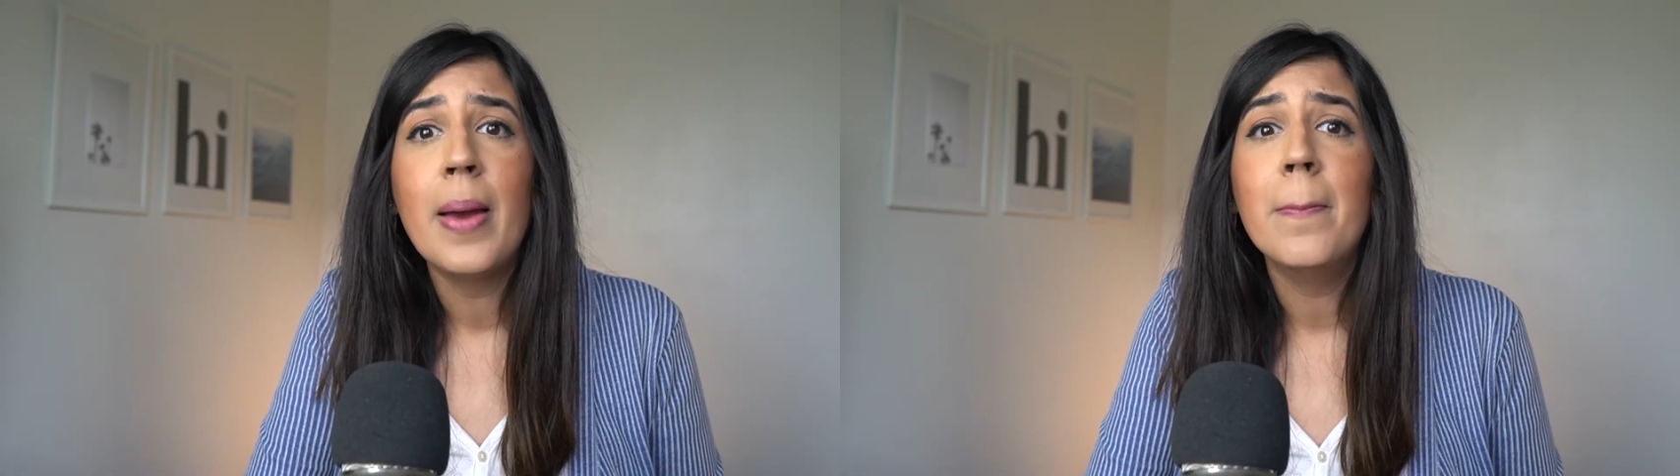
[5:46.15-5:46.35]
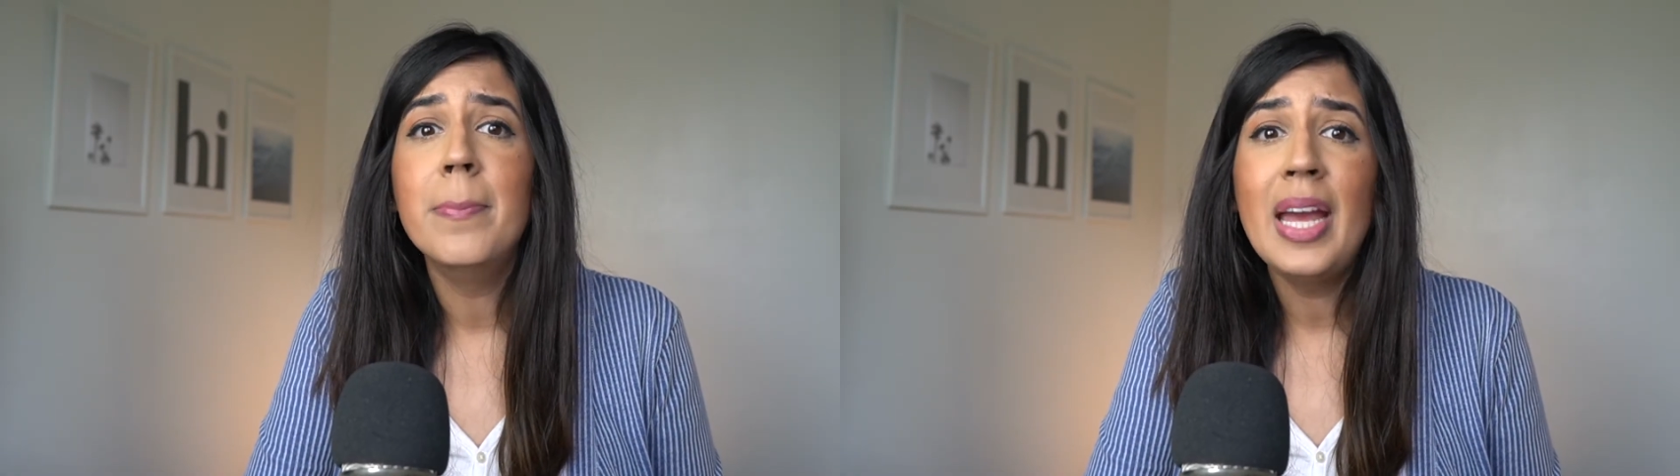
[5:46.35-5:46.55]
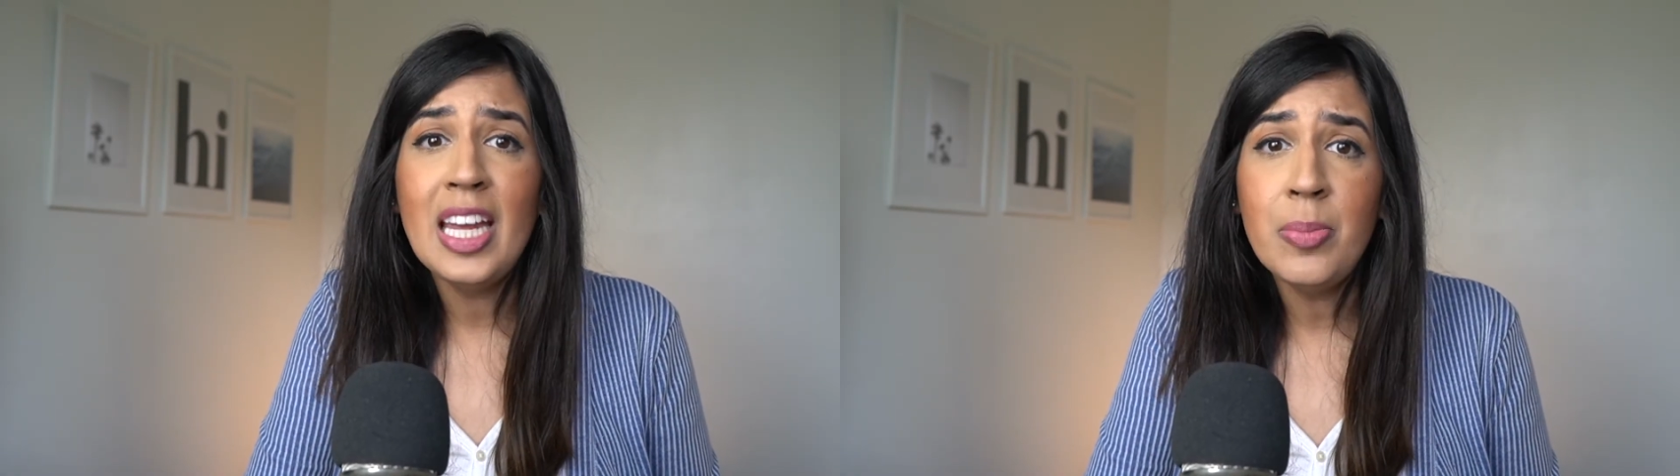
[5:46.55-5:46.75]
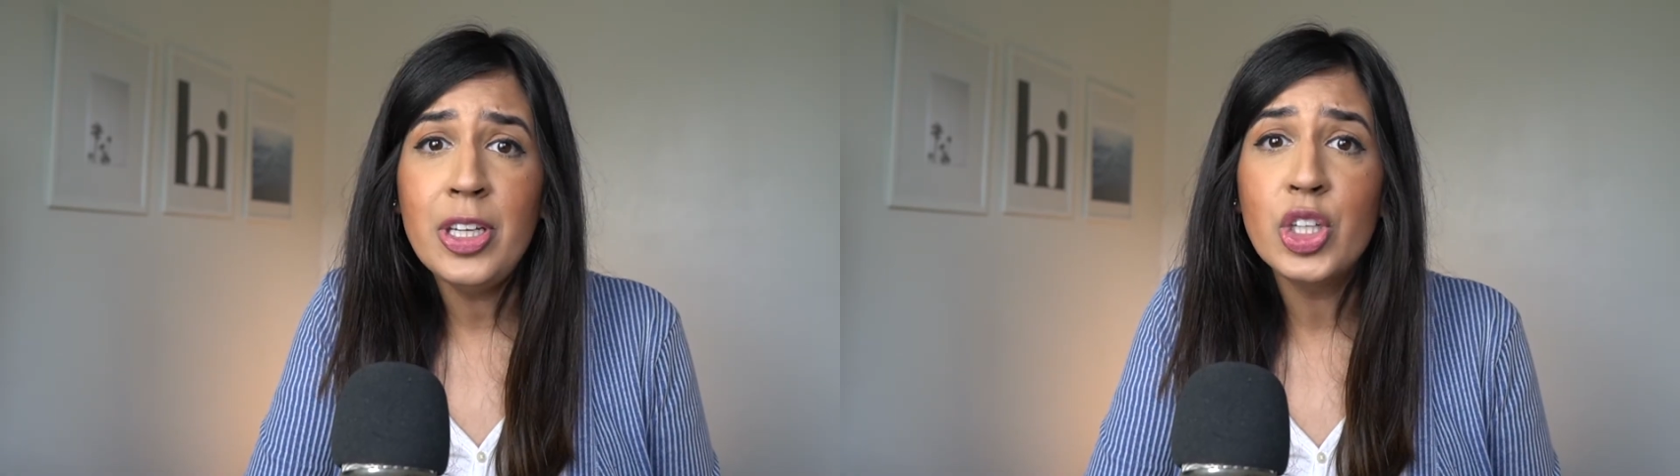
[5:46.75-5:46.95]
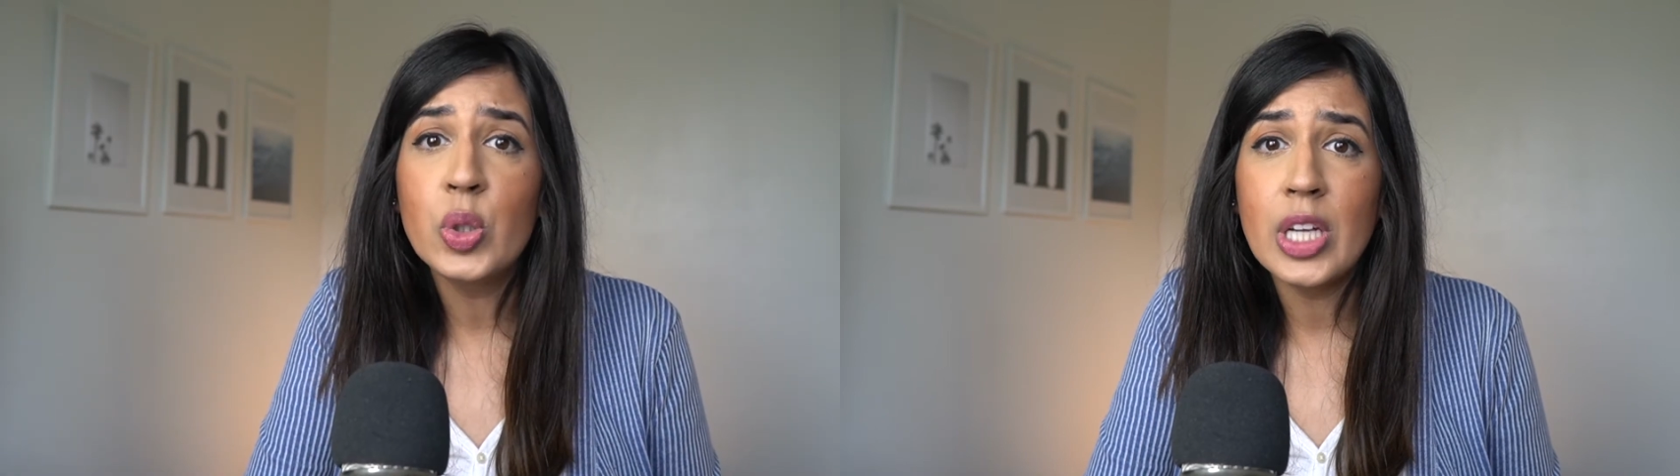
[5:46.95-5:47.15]

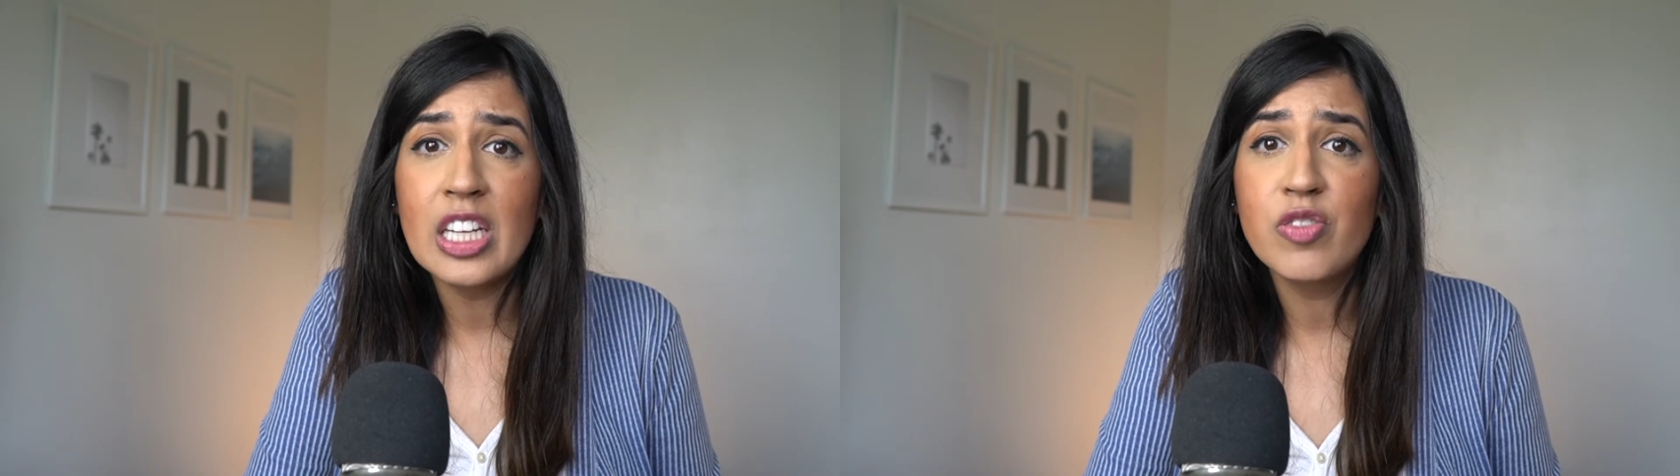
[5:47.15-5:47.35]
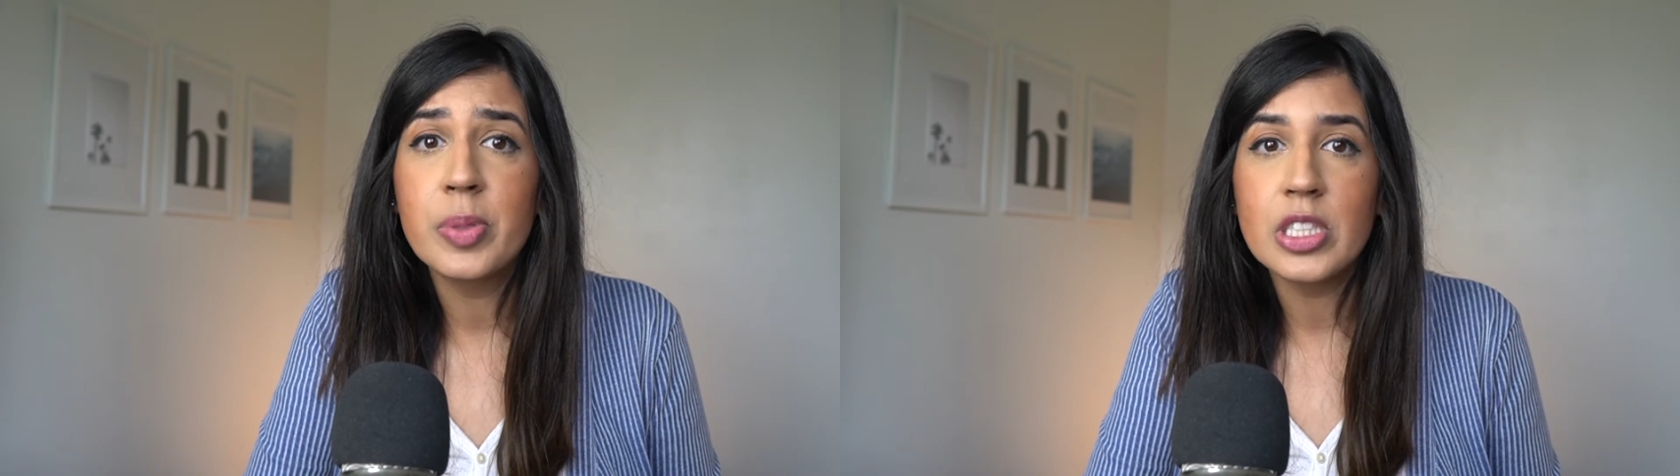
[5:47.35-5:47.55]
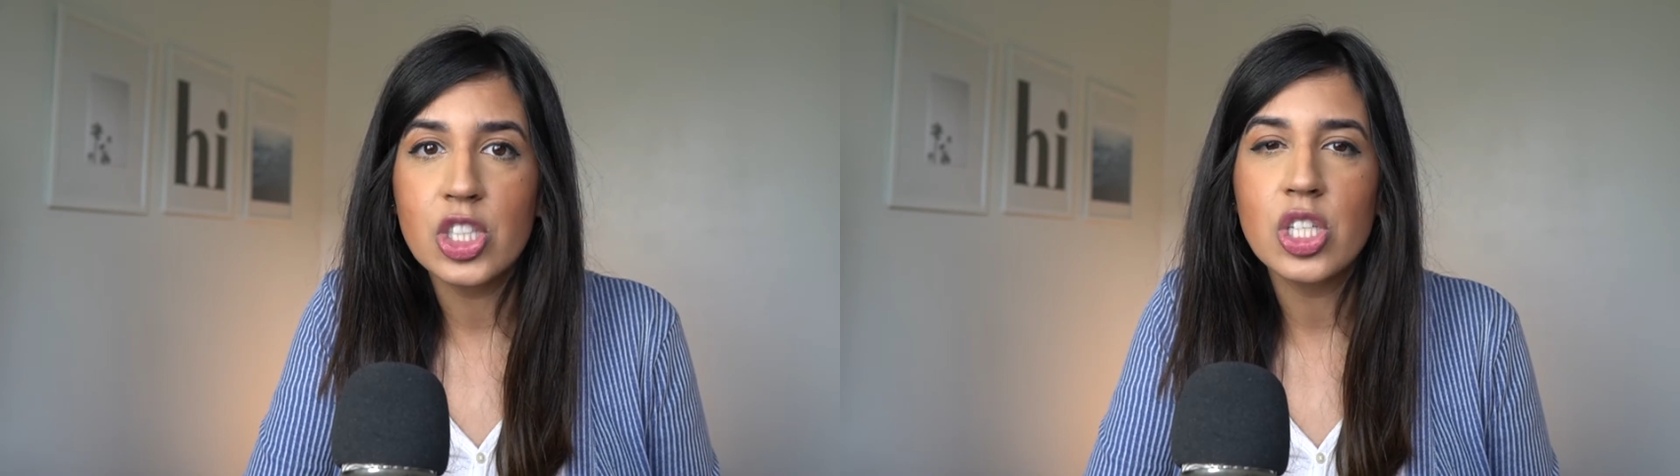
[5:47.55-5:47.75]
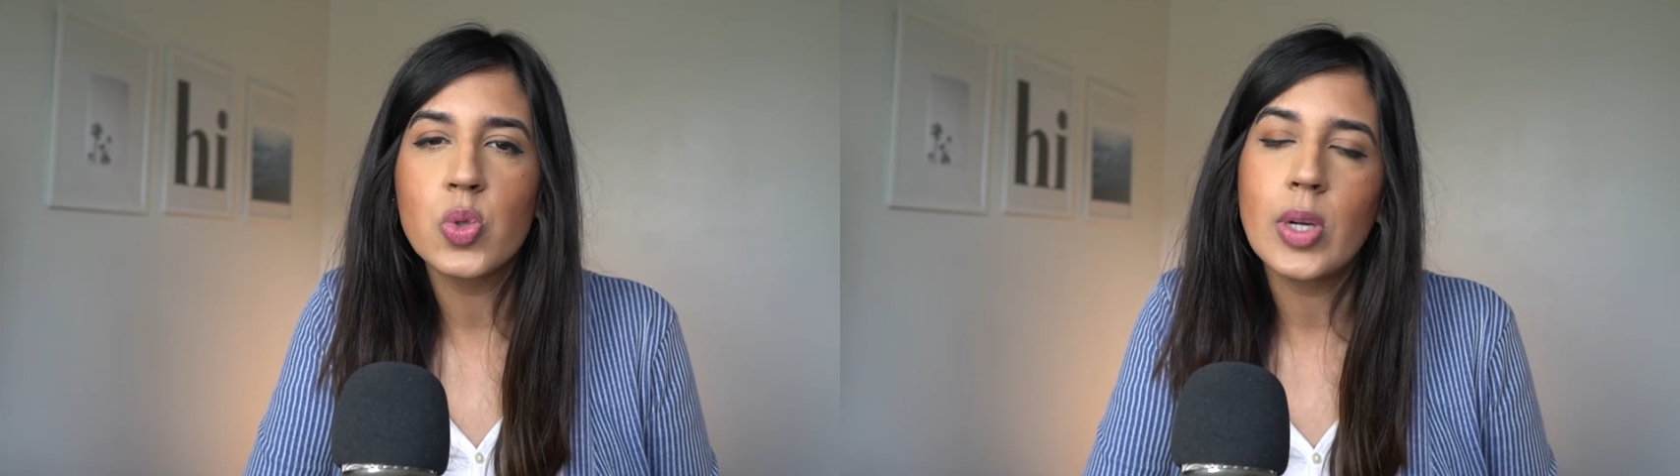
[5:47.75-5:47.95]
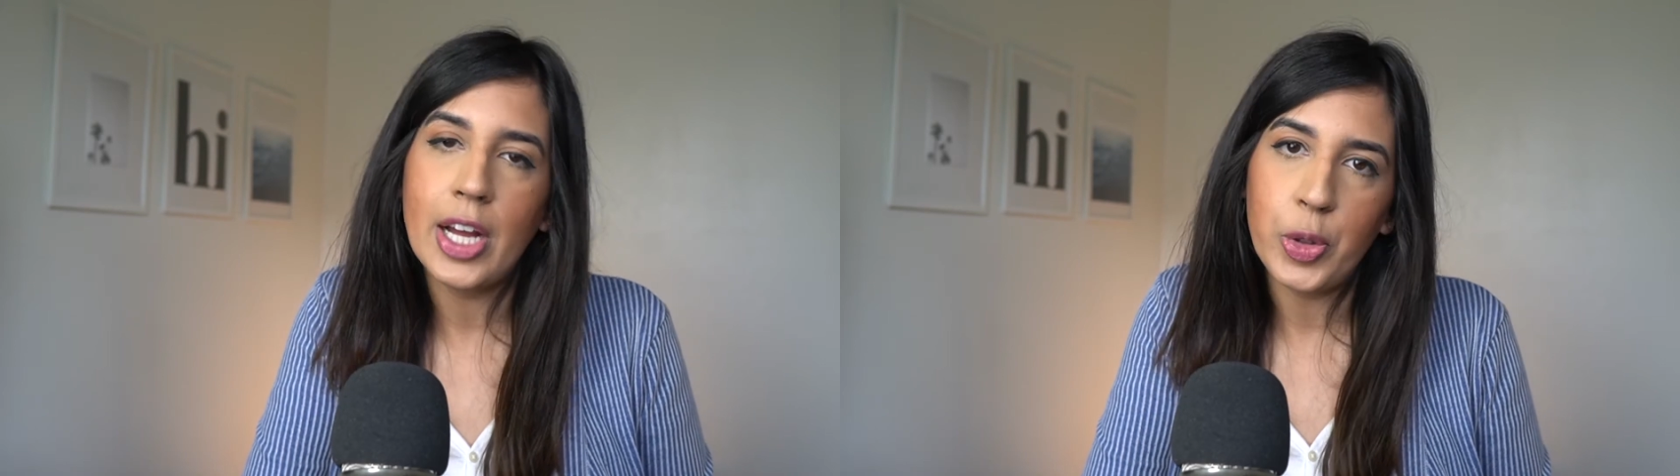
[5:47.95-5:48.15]
maybe creative
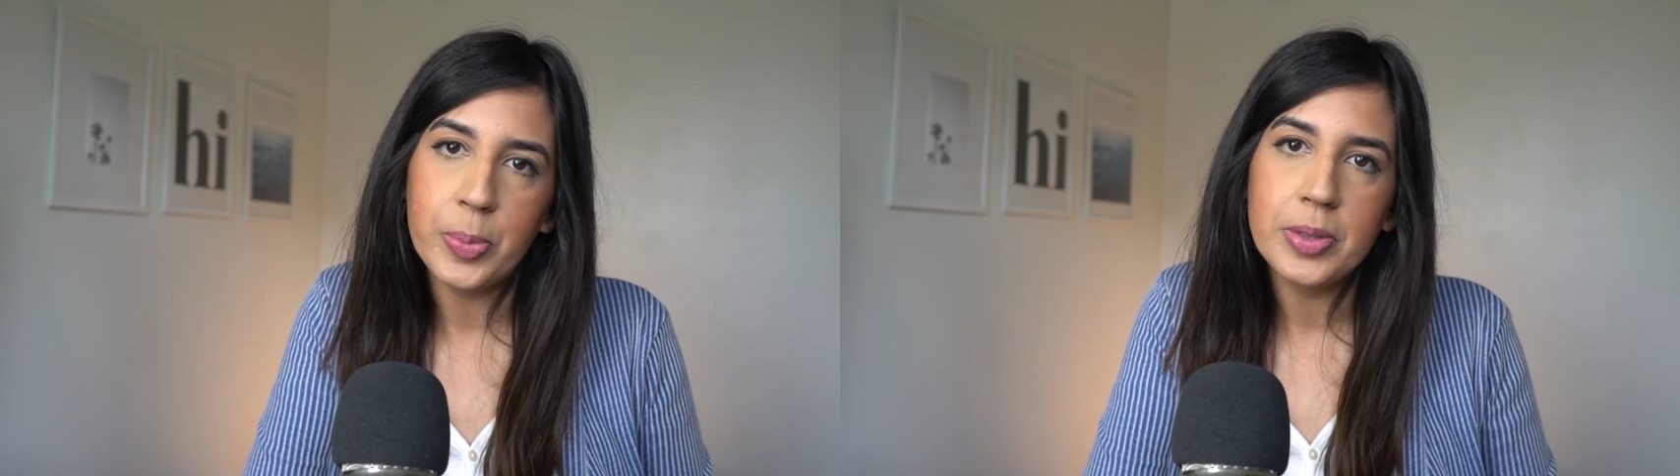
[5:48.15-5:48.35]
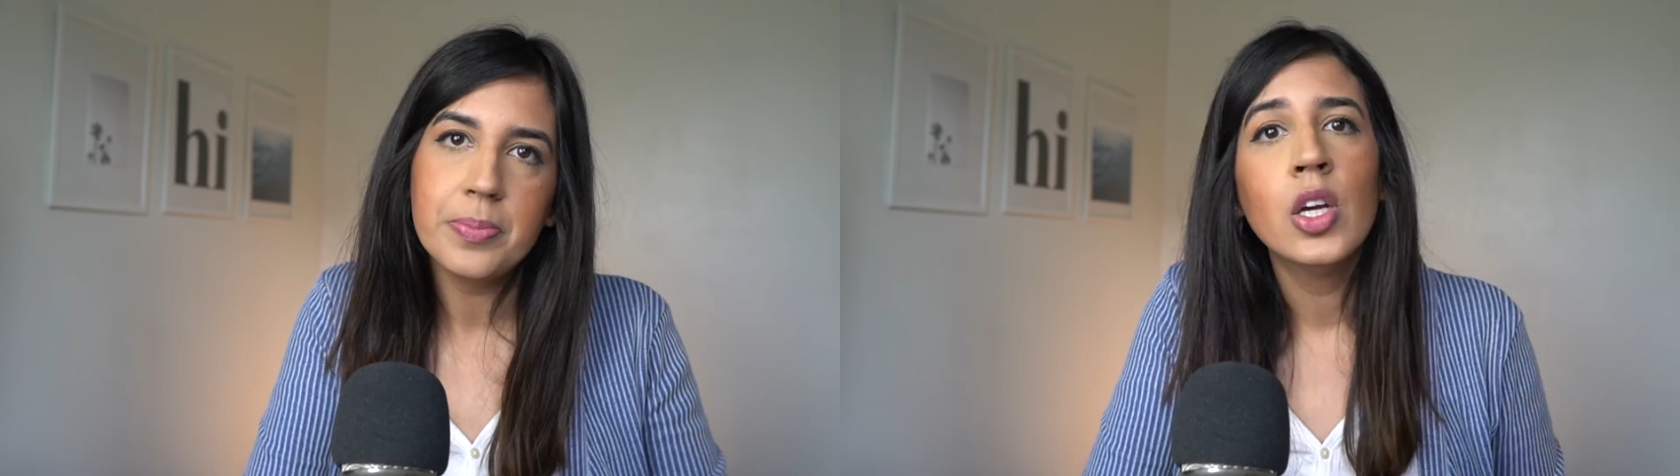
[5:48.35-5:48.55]
positions would help.